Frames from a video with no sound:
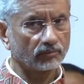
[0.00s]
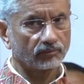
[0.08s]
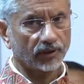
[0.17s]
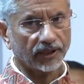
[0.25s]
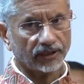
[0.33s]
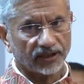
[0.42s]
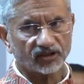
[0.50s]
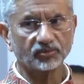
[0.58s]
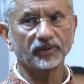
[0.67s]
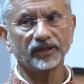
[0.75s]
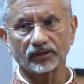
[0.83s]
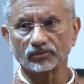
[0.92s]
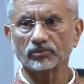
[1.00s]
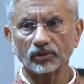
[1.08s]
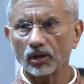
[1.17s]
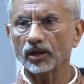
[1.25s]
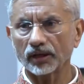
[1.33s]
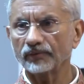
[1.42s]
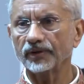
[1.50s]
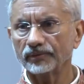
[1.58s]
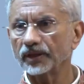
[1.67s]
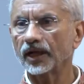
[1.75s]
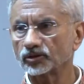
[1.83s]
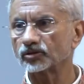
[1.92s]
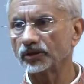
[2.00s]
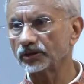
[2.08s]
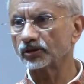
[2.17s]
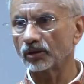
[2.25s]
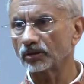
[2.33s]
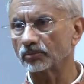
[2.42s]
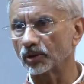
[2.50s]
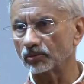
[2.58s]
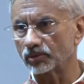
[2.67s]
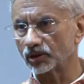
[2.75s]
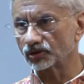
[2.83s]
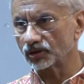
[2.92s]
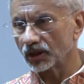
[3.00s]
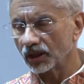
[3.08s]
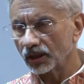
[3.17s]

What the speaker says: forget experience, would not have even actually thought about, because